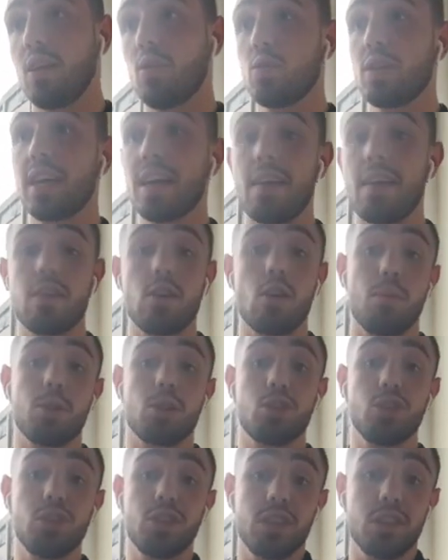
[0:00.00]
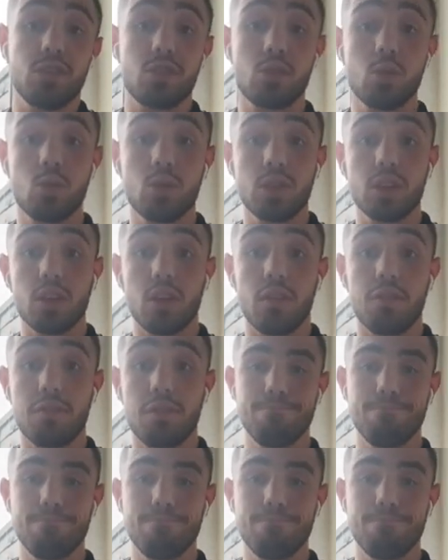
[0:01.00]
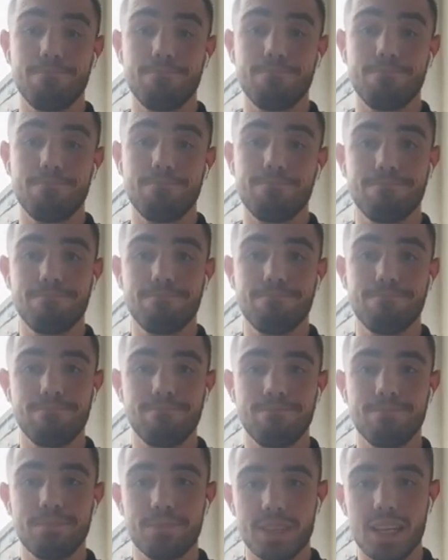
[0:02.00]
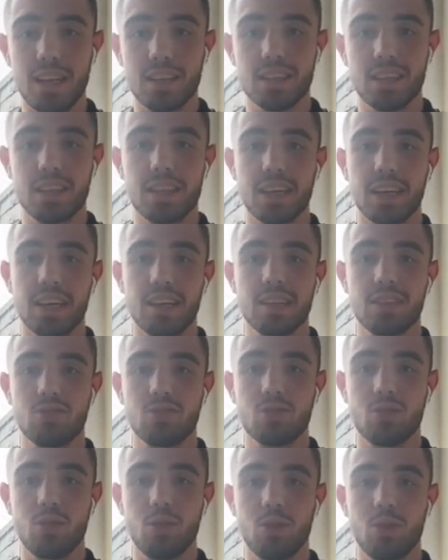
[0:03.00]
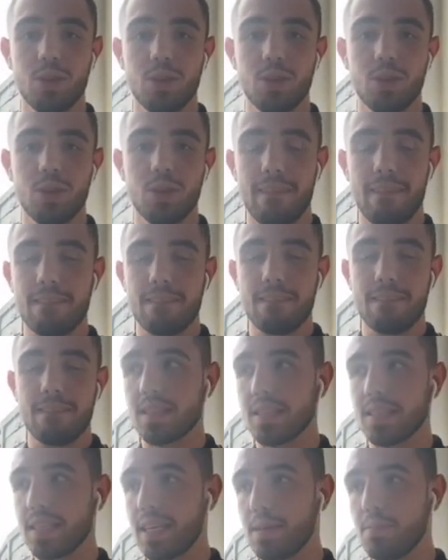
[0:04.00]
I know you get the opportunities, don't you, off selling your tickets. So that's the